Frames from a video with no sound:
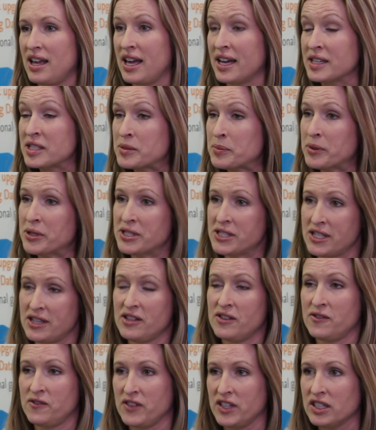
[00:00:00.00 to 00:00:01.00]
experts in
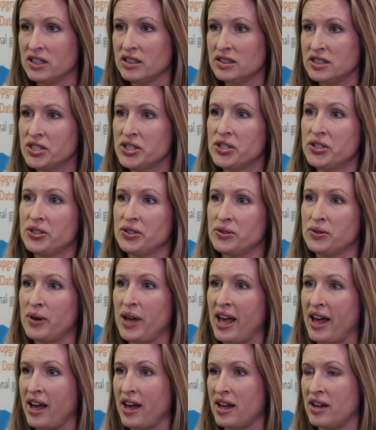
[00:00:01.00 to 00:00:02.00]
the field who
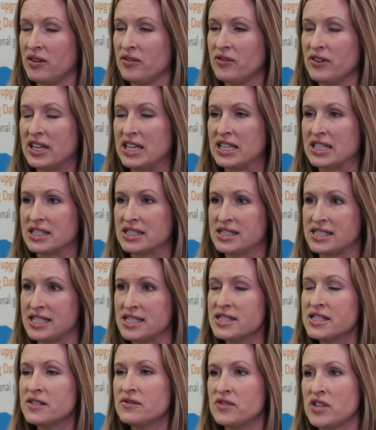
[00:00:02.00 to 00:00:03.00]
have
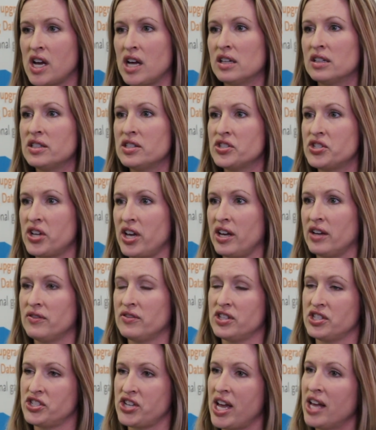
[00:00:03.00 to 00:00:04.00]
extensive knowledge
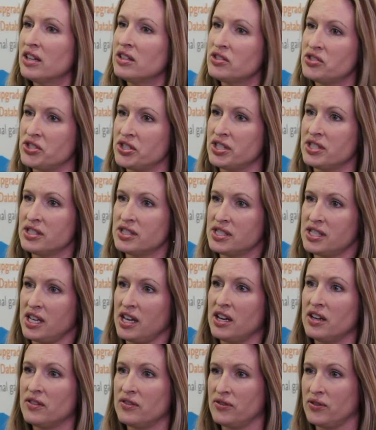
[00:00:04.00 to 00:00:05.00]
of the challenges
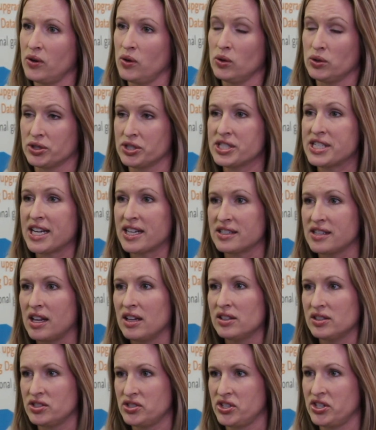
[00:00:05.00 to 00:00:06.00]
of older
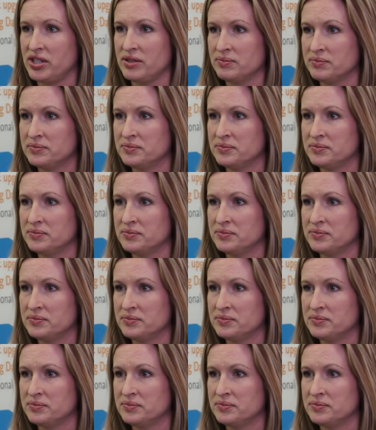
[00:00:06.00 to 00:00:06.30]
technology.